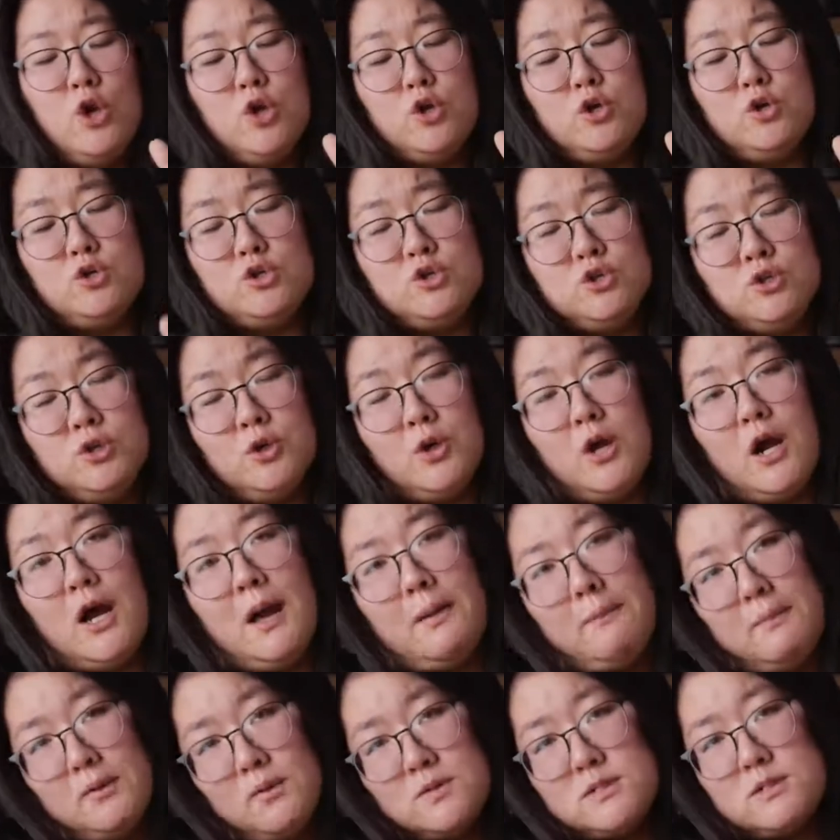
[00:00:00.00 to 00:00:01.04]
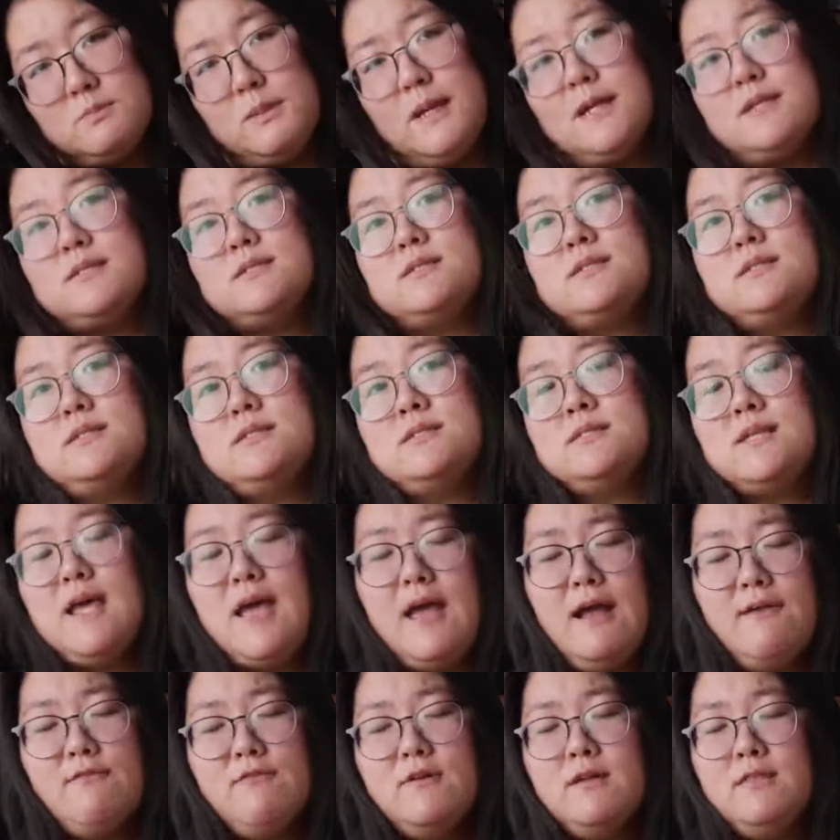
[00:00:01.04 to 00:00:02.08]
You do your utmost best to
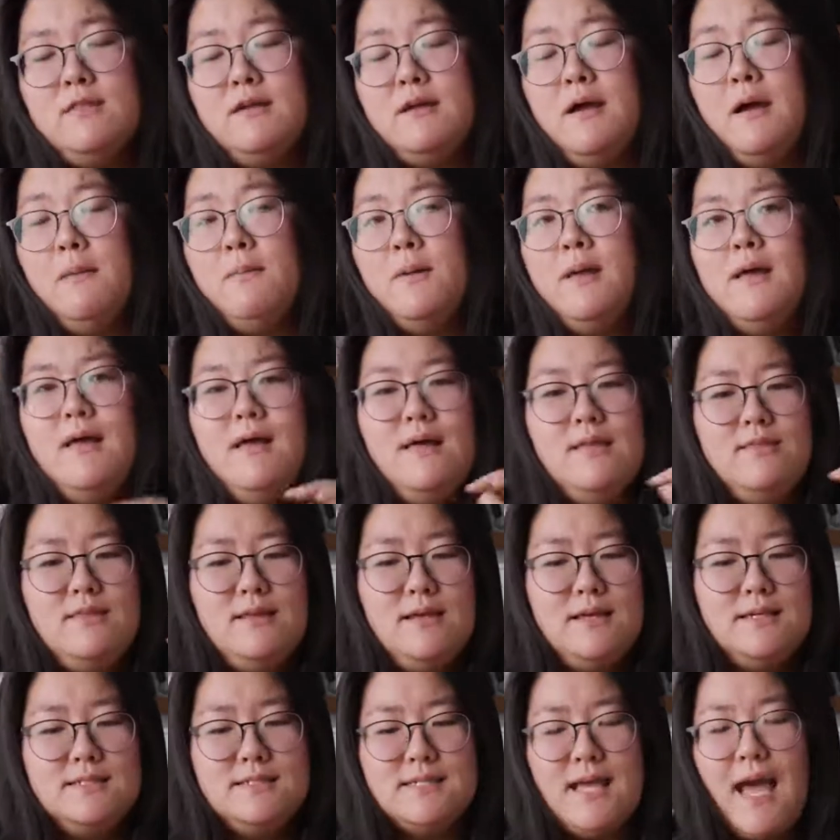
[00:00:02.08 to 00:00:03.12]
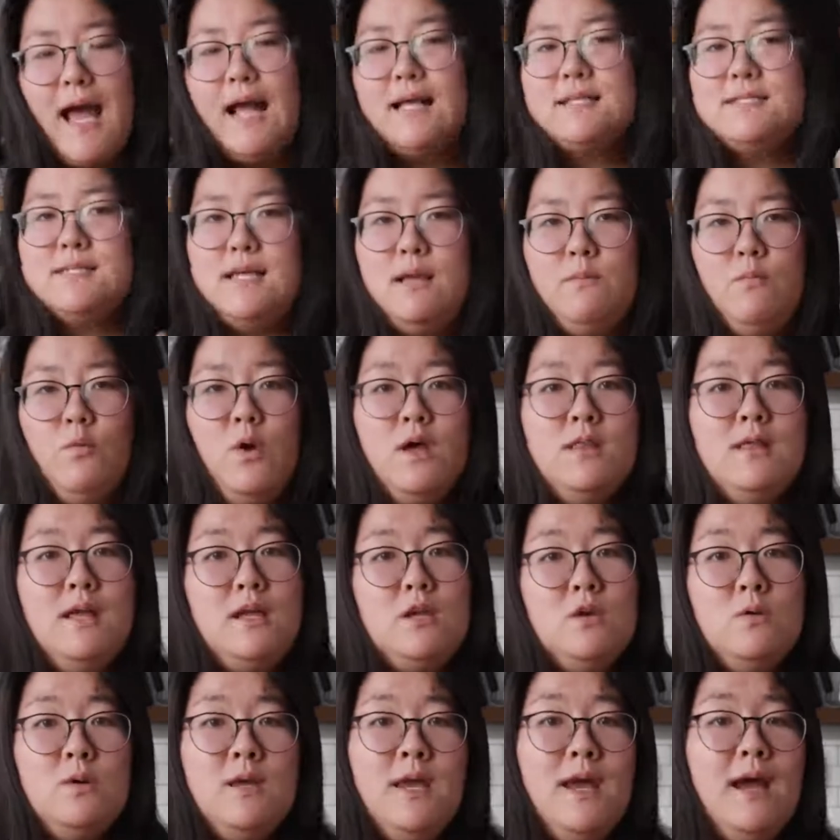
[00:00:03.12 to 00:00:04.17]
set everything up the exact same way that
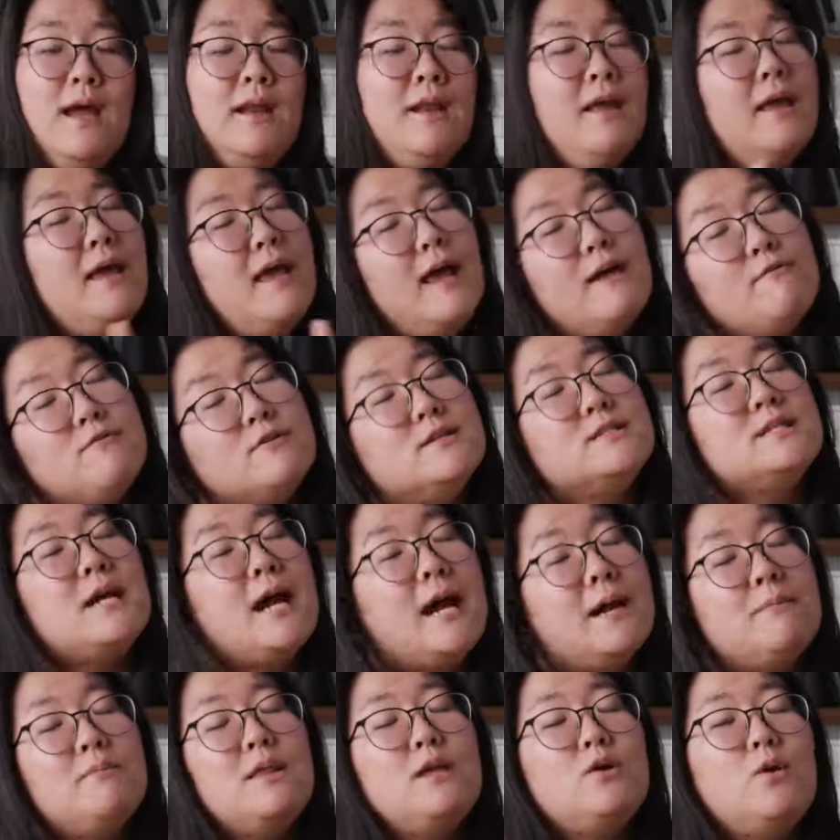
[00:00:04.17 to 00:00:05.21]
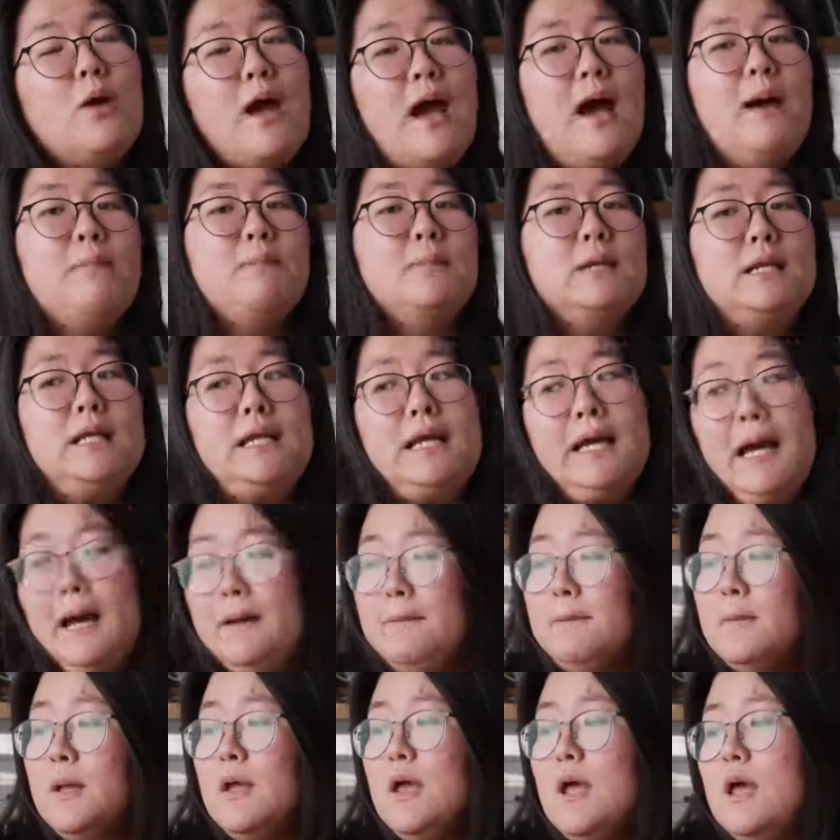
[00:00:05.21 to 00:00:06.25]
you can every time that you happen to
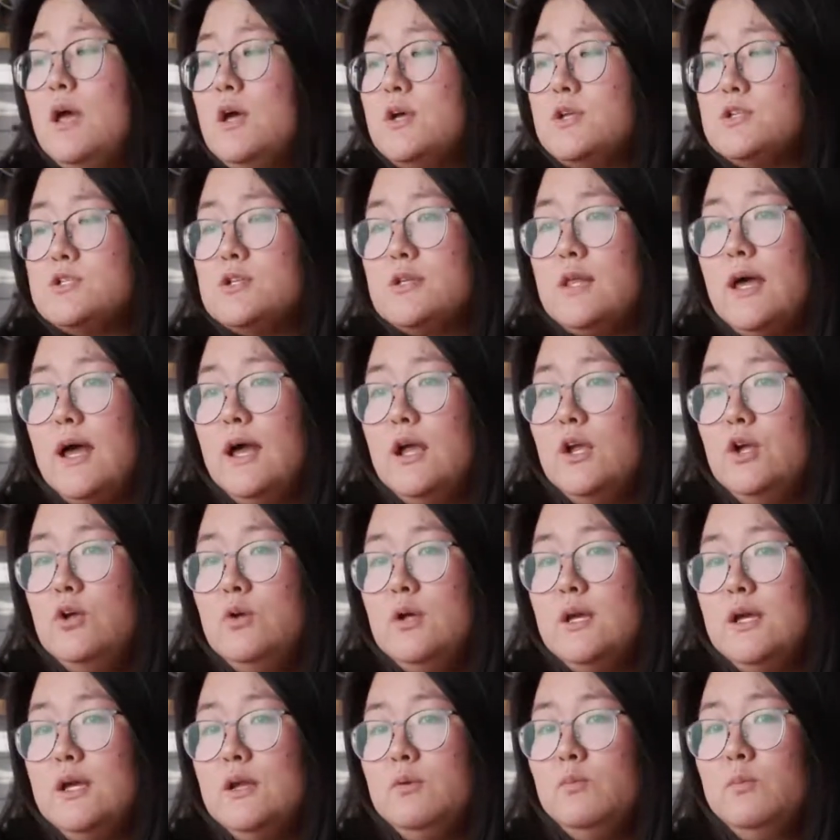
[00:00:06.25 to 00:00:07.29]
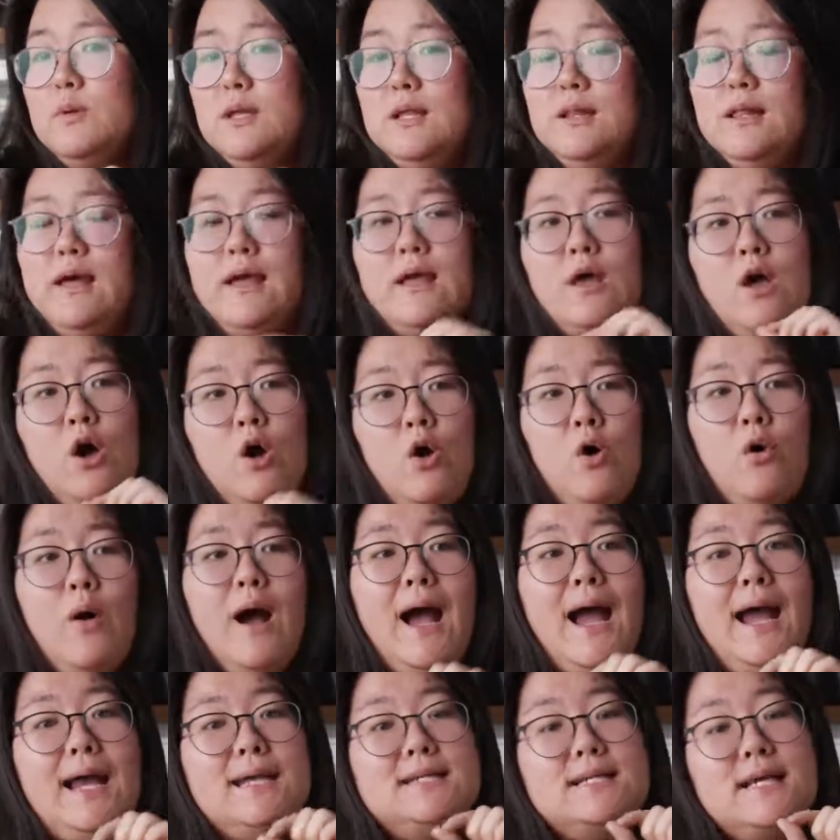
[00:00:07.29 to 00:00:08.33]
cup, so that you can be like, oh,
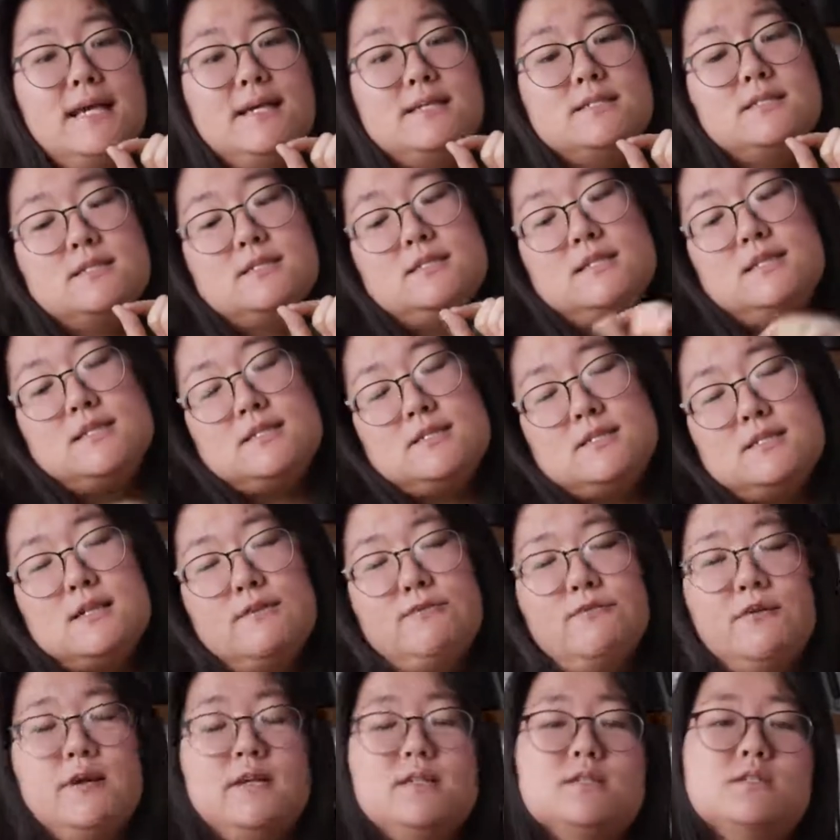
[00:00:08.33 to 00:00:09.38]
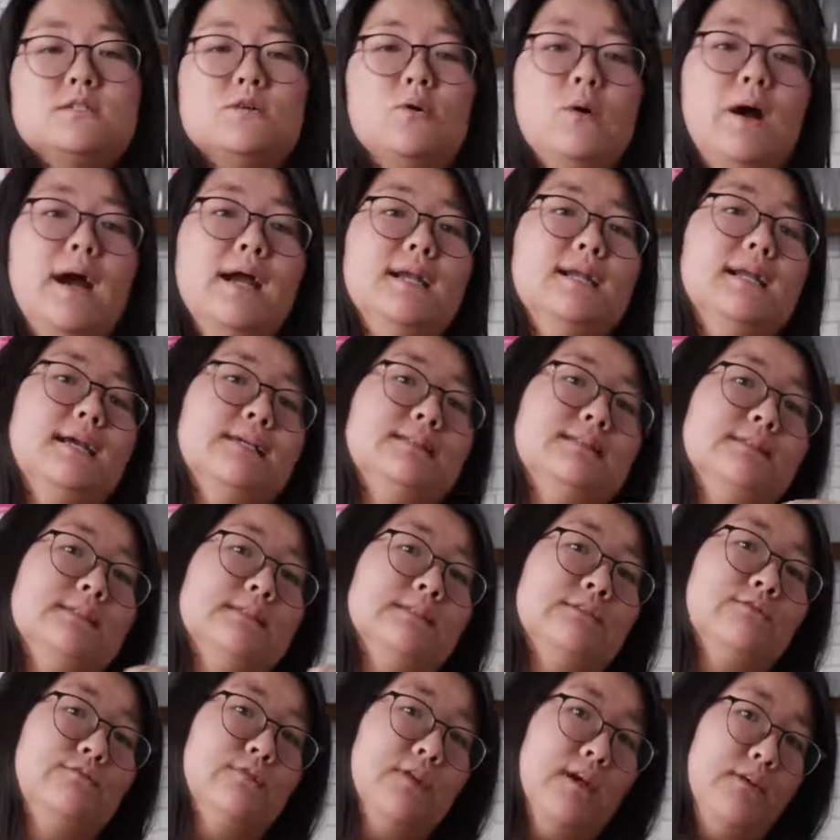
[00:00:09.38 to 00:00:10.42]
I taste this difference, or I taste
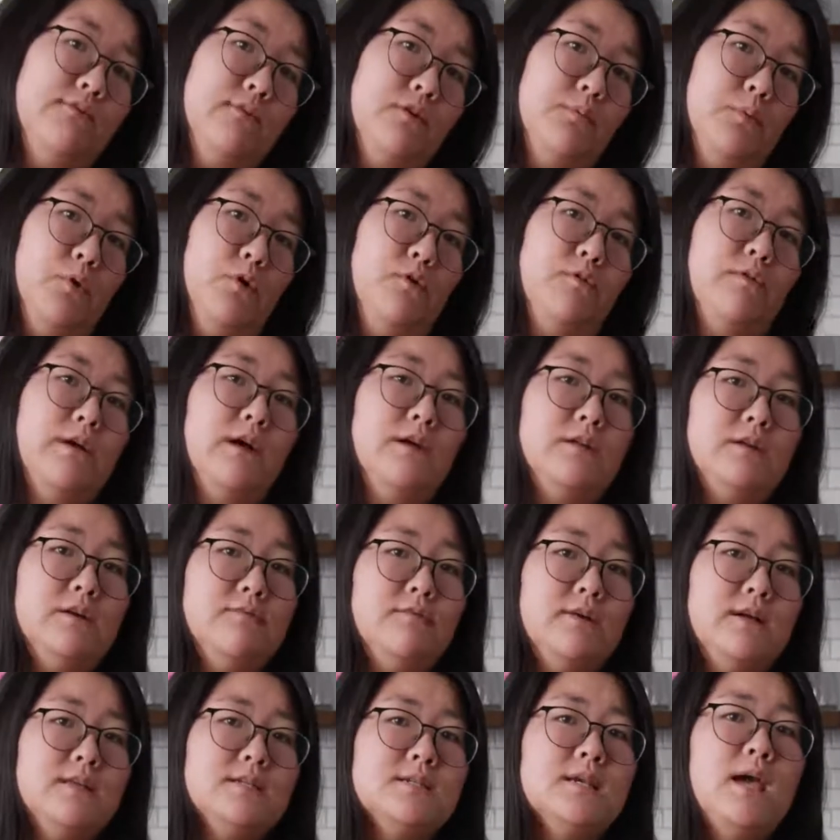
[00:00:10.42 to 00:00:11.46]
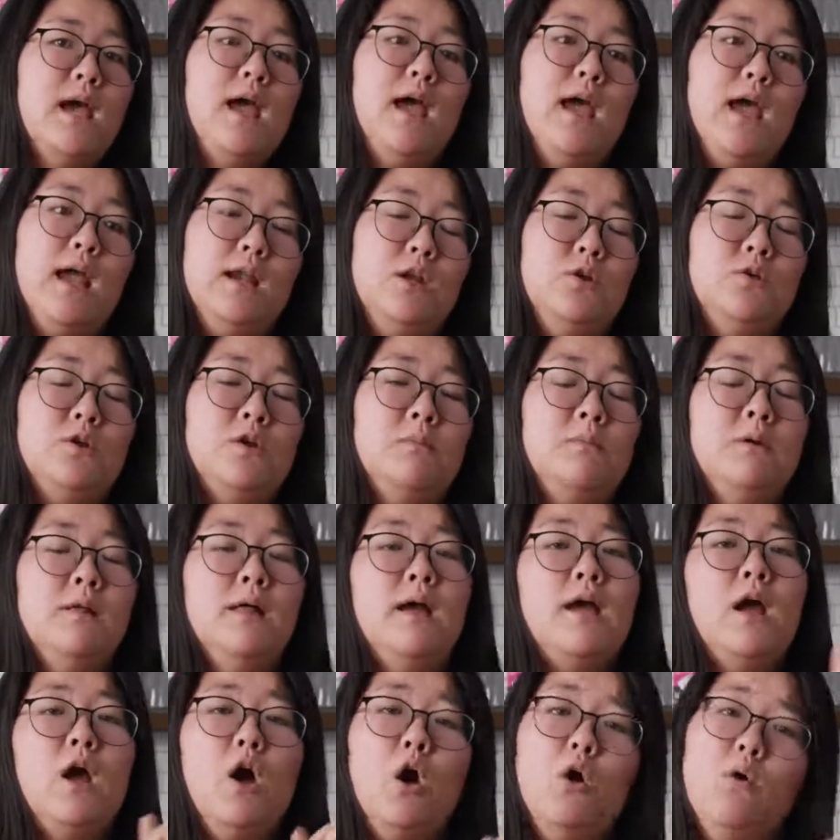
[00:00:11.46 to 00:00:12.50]
this flavor profile difference, and you can be
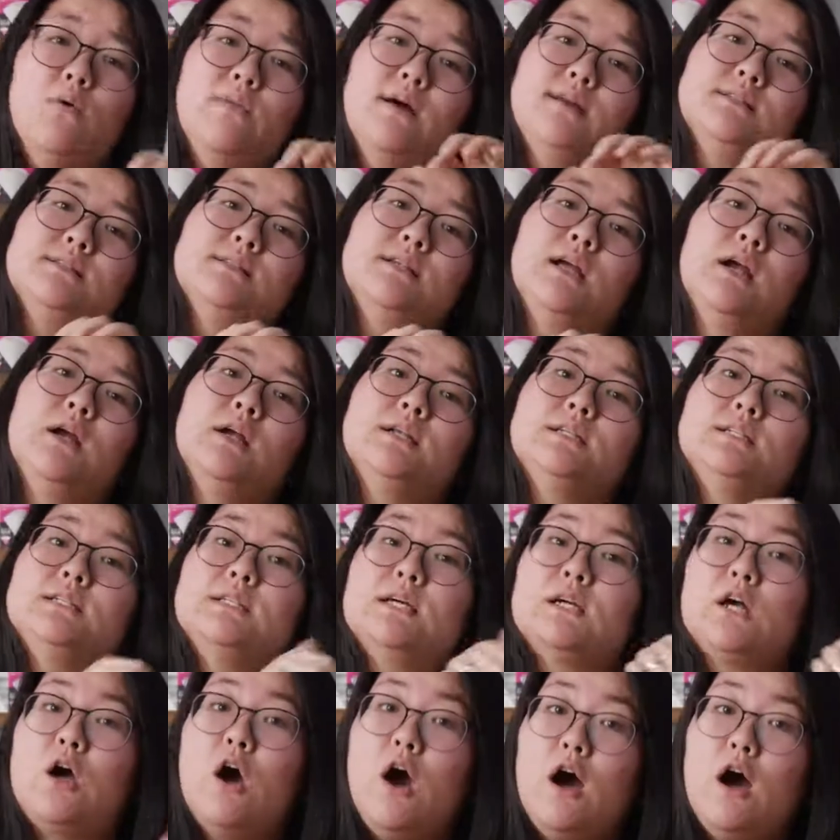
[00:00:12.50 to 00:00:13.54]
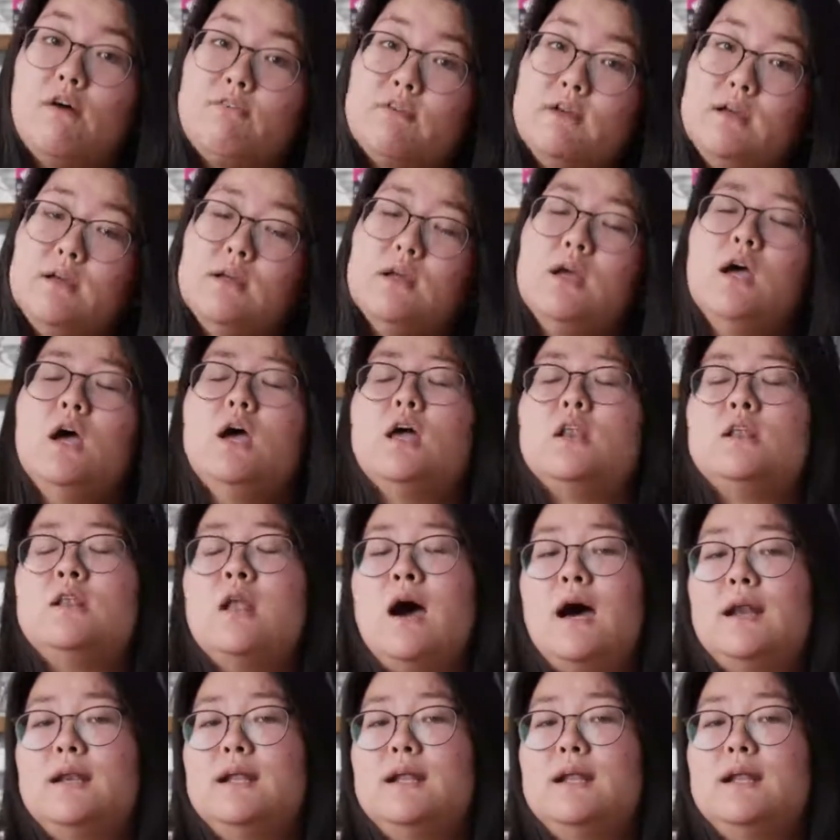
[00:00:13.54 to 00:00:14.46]
like, oh, that's inherent to the coffee, not